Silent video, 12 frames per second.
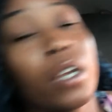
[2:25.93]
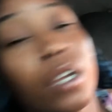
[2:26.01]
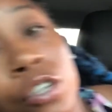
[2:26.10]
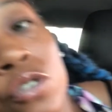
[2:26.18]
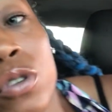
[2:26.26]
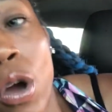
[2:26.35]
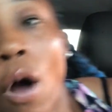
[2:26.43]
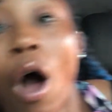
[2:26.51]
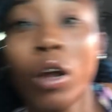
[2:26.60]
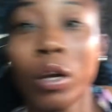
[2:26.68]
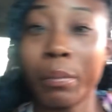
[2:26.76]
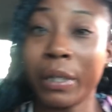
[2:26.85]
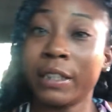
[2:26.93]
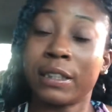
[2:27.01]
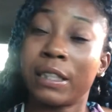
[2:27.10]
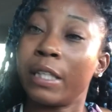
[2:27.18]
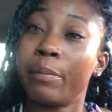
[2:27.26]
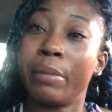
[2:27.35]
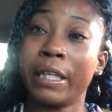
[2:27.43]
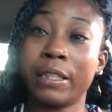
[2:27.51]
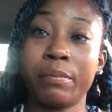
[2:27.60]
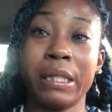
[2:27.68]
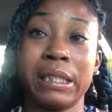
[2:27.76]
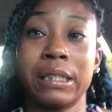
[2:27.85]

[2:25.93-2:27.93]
you know, all the blessings he blessed me.